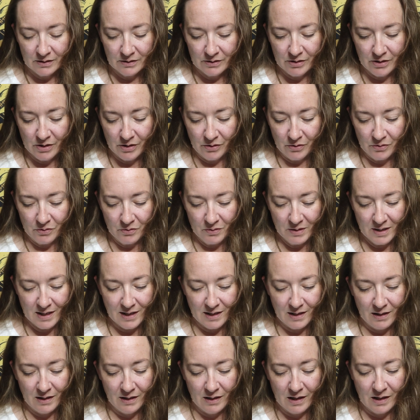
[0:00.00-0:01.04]
know
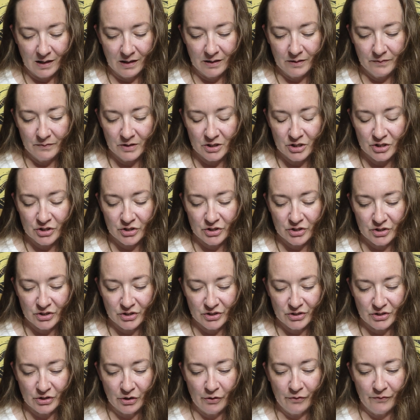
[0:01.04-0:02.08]
and love
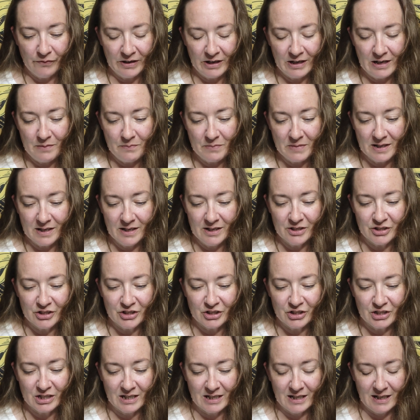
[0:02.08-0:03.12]
so very
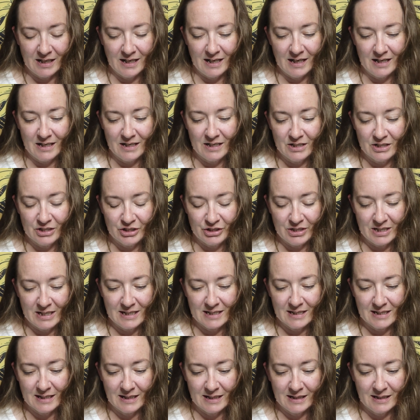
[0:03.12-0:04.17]
much and she
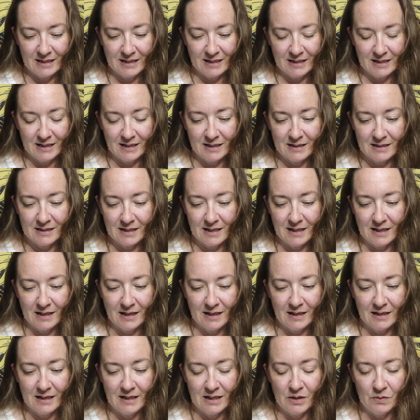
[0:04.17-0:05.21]
said that
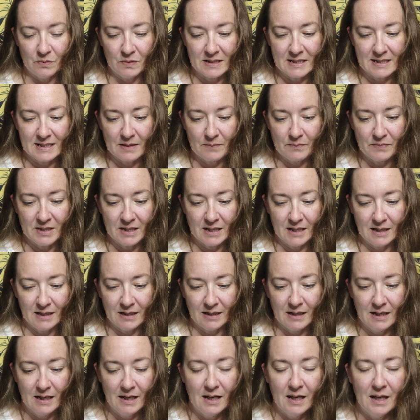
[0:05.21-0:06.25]
uh, it was
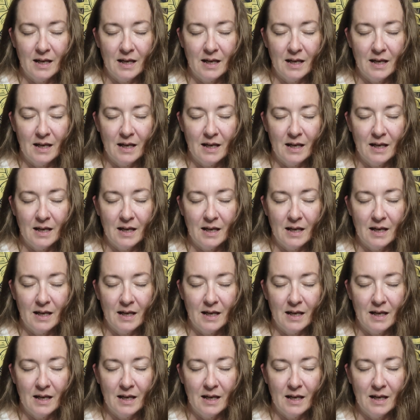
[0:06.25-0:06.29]
something